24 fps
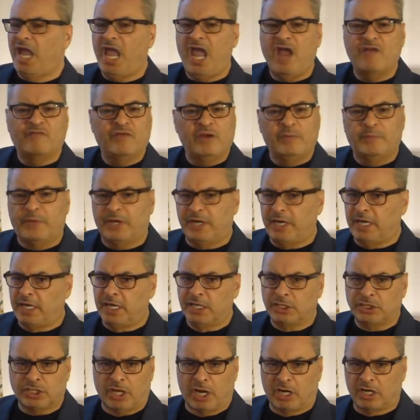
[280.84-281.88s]
Everybody
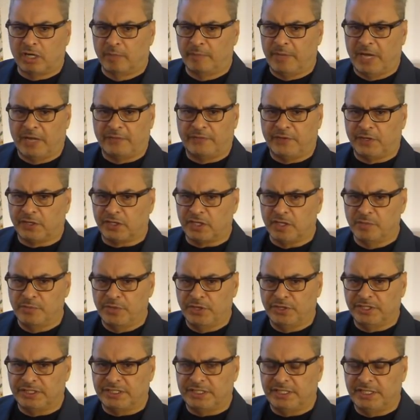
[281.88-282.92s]
can talk about their
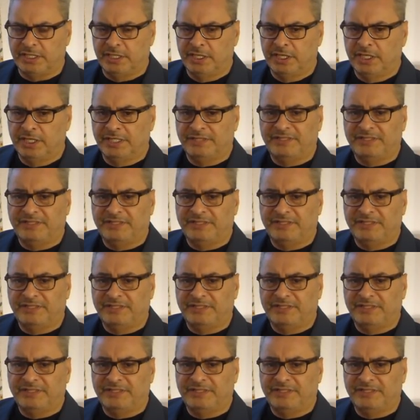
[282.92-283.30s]
community.